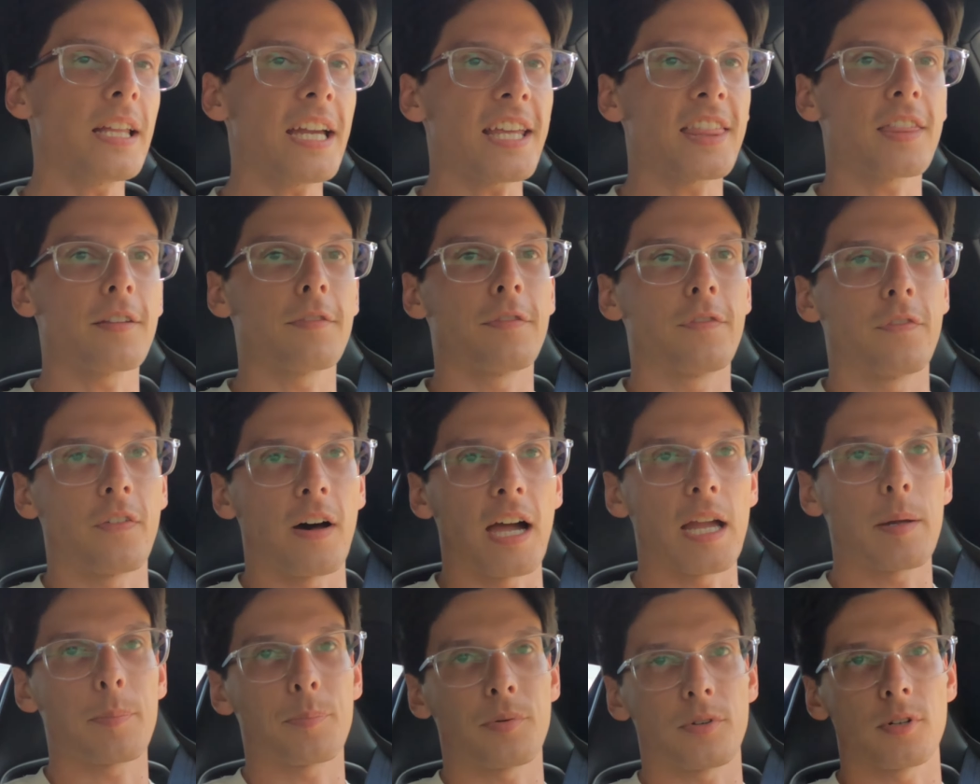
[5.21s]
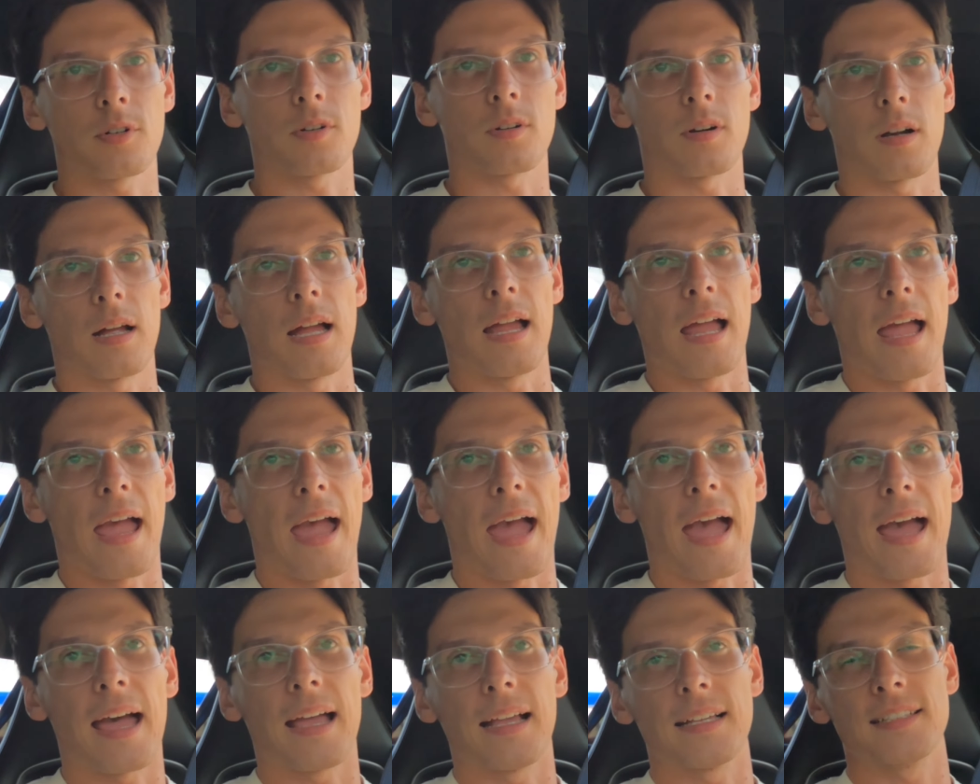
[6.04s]
like the Viper
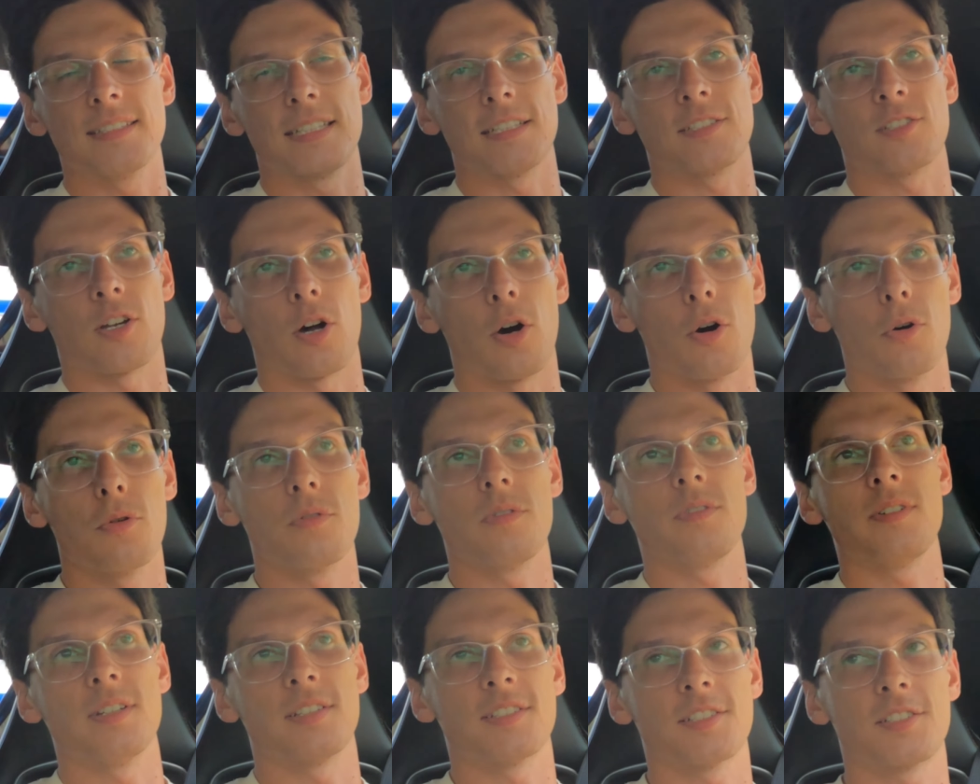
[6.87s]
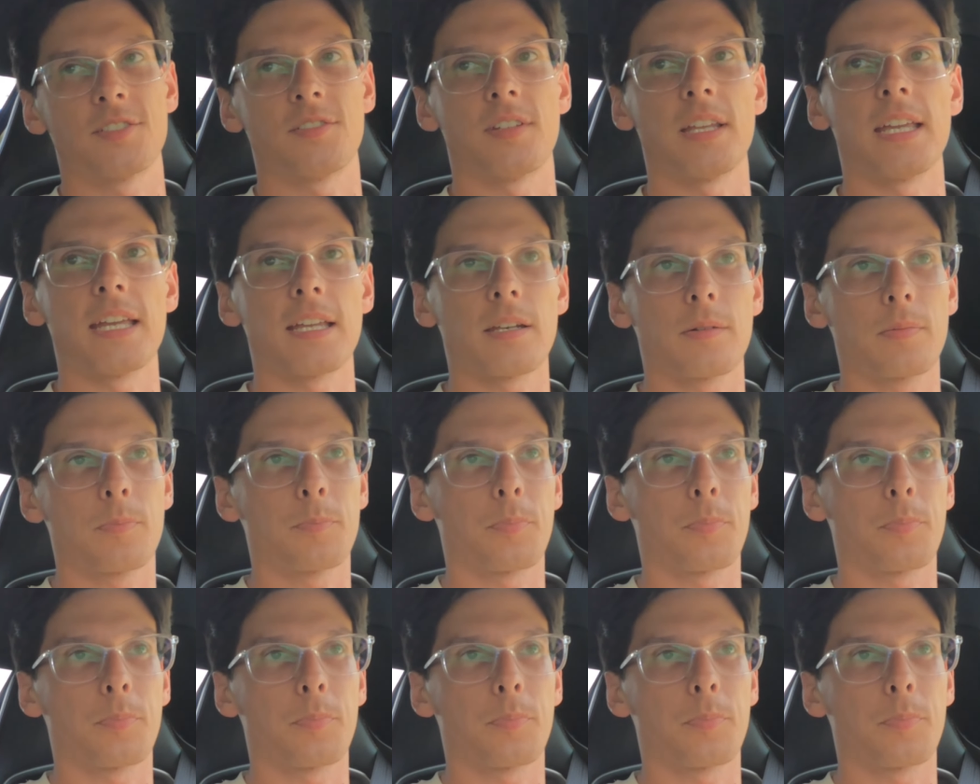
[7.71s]
has its own distinct